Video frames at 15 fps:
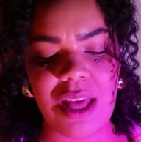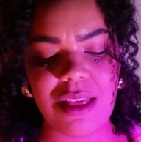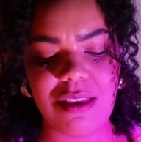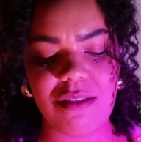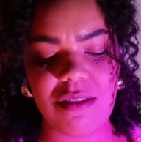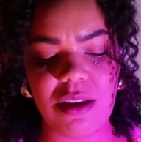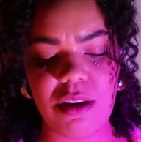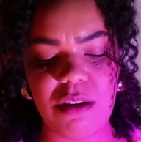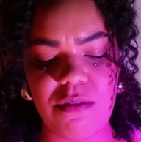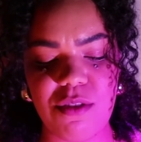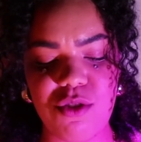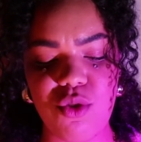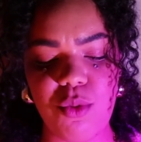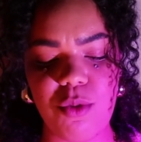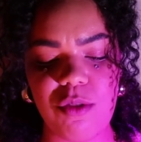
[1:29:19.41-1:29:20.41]
These
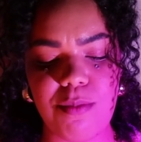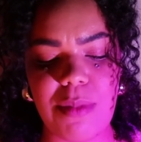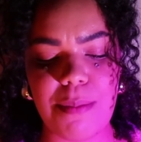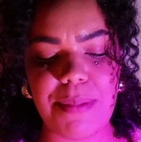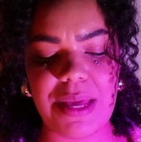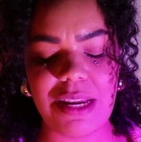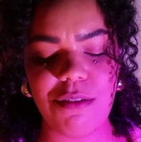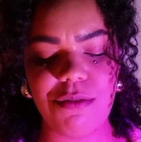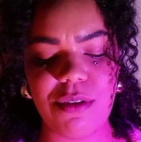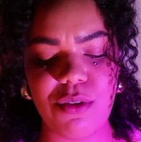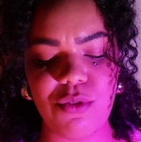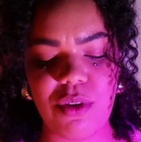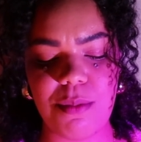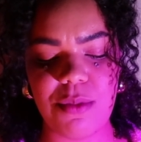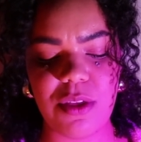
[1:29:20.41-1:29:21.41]
individuals may benefit
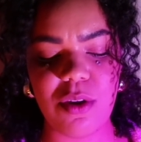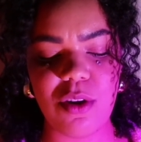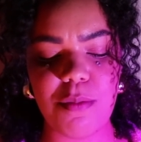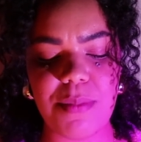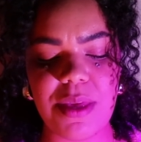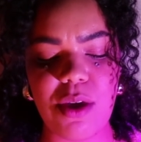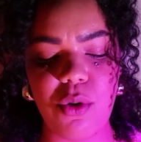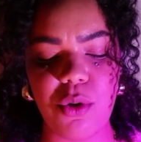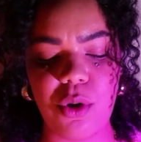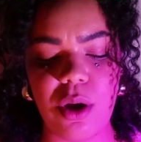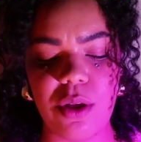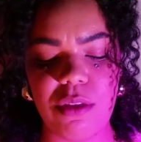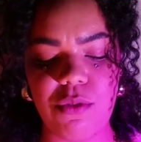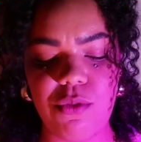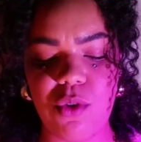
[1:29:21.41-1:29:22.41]
from therapy or
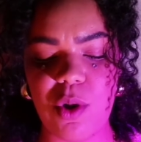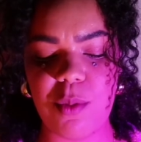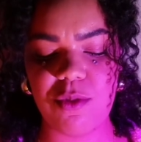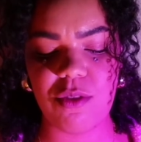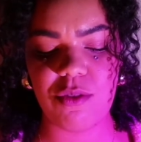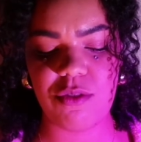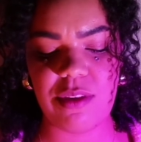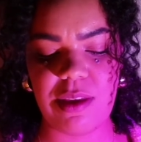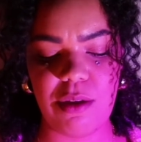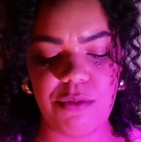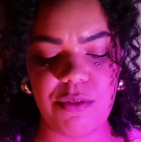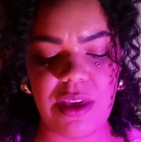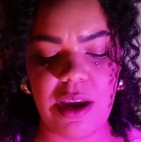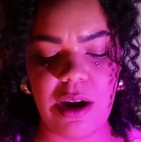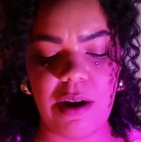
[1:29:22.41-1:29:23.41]
other forms of
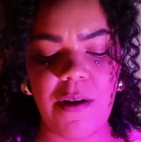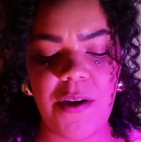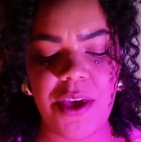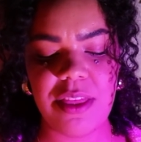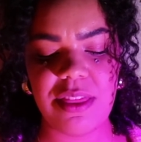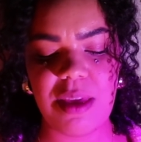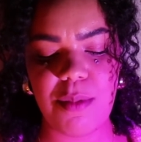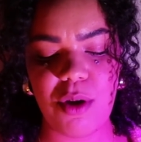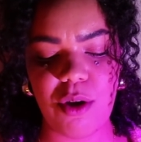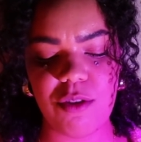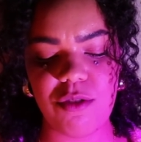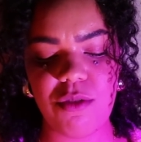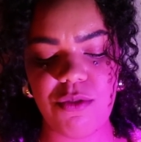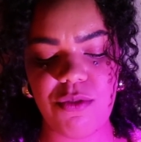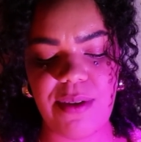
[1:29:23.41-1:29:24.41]
self-care. They may
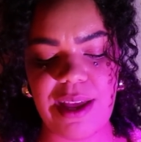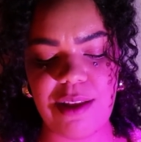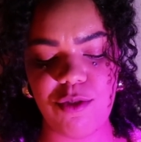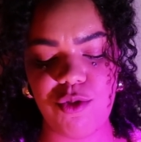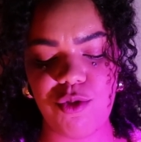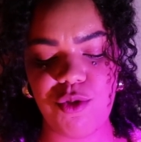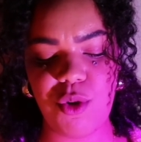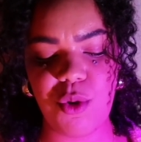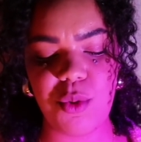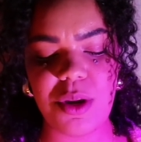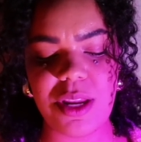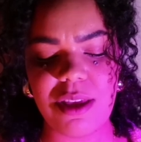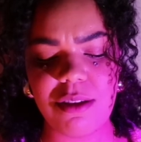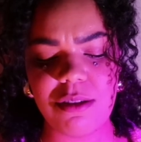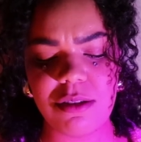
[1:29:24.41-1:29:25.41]
also find
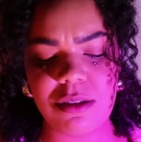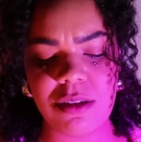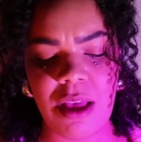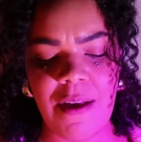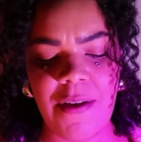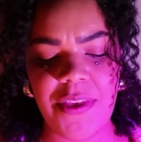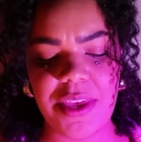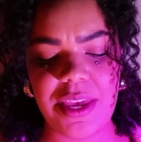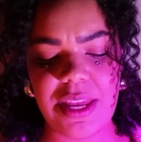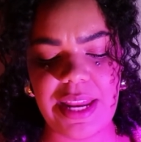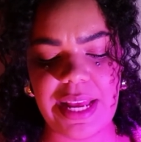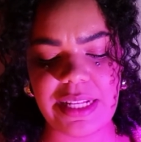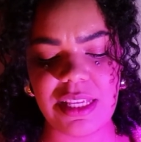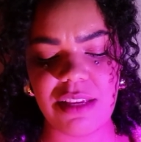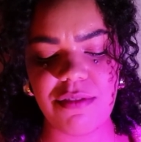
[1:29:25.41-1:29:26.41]
solace in
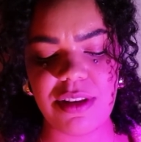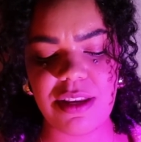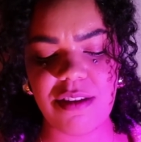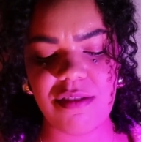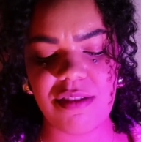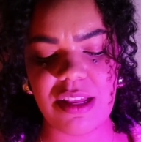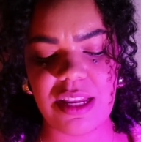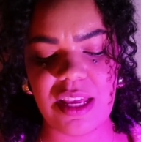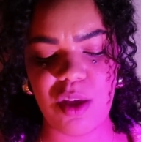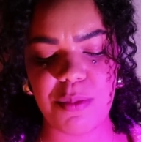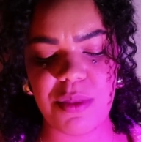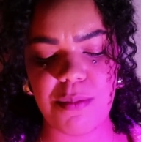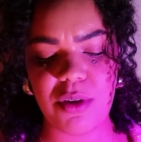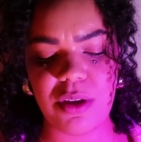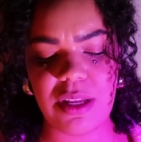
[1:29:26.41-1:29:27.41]
activities that
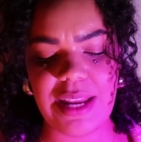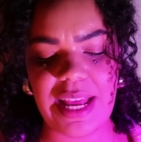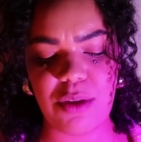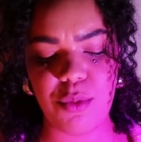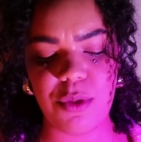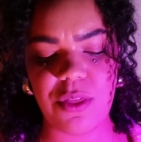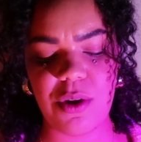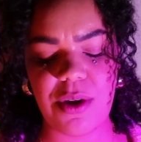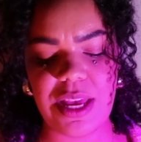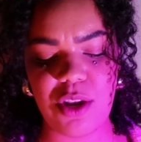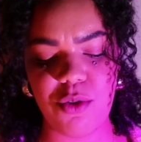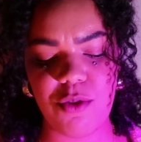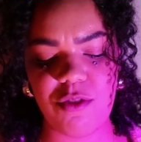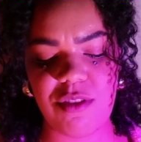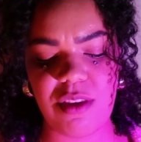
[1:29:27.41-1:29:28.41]
help them connect with their
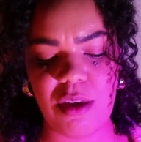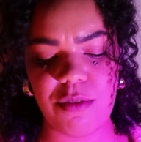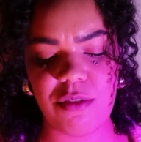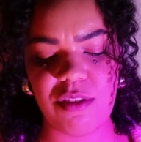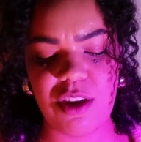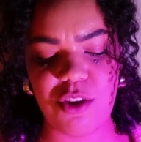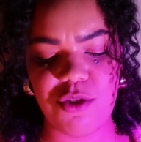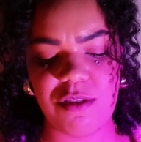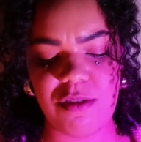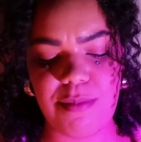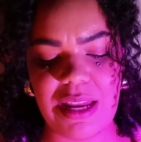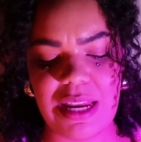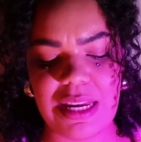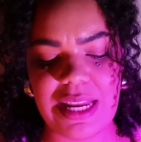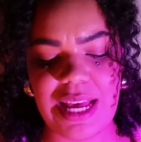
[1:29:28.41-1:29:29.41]
inner selves, such as
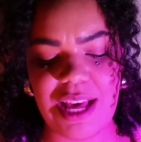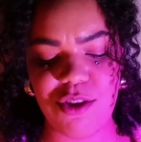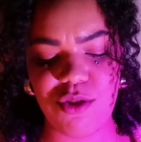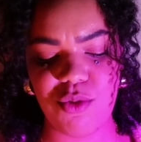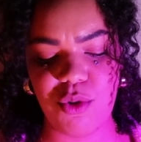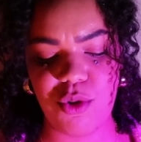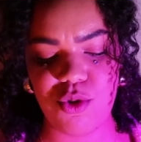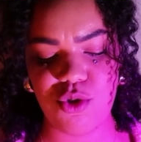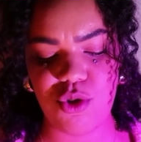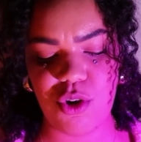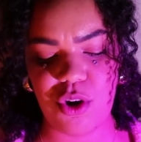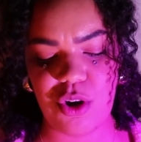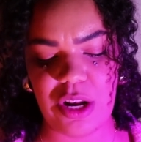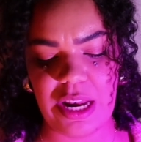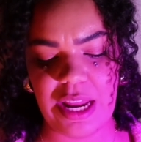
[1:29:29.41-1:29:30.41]
meditation or
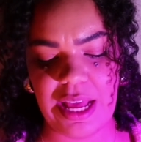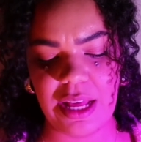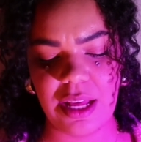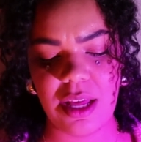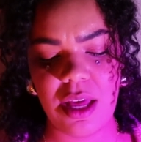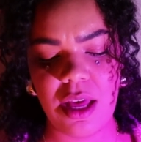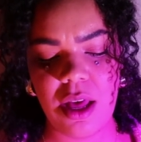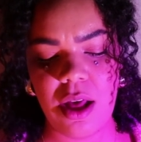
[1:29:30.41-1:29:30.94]
journaling.